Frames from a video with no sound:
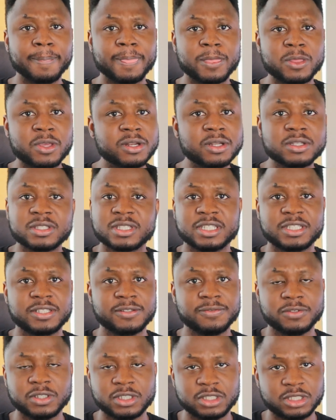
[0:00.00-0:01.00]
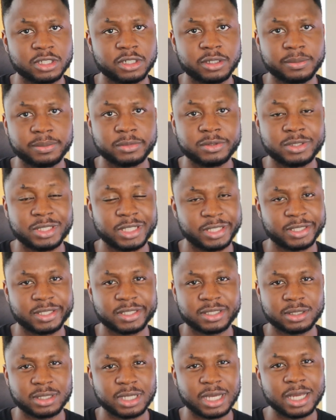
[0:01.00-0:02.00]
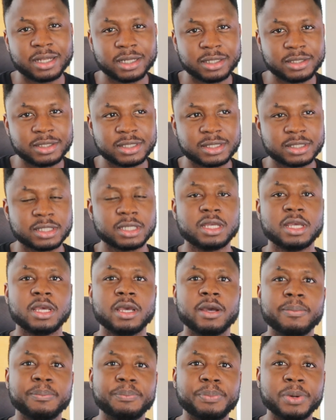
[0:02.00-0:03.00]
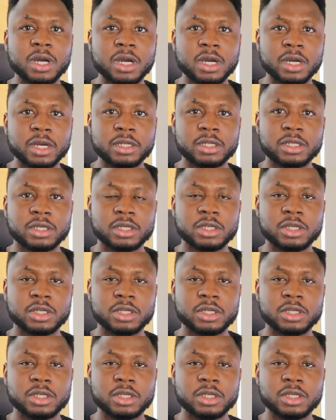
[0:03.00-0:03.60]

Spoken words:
you're not searching for a job yet, at least, but